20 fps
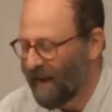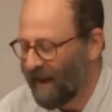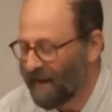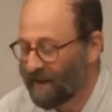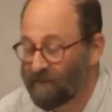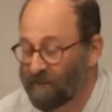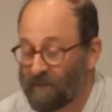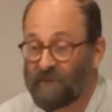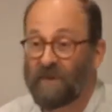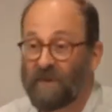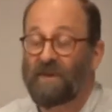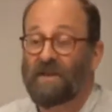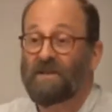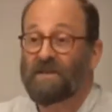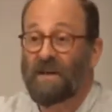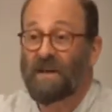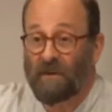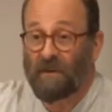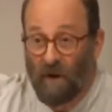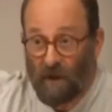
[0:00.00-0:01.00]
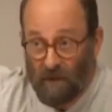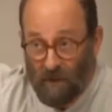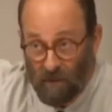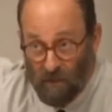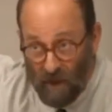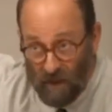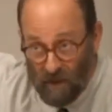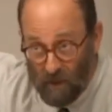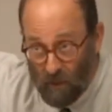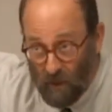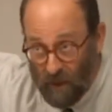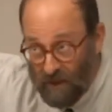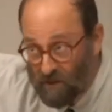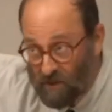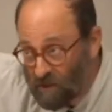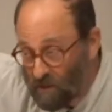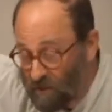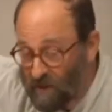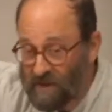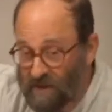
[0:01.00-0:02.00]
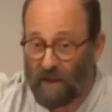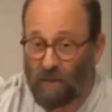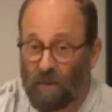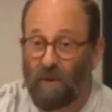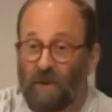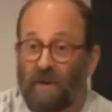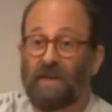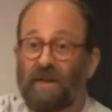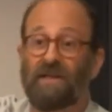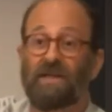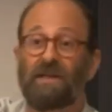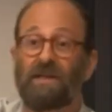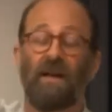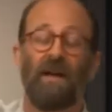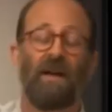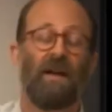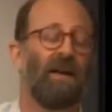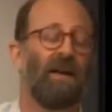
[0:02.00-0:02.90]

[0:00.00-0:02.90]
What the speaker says: and 57 other runaway juries, and all of these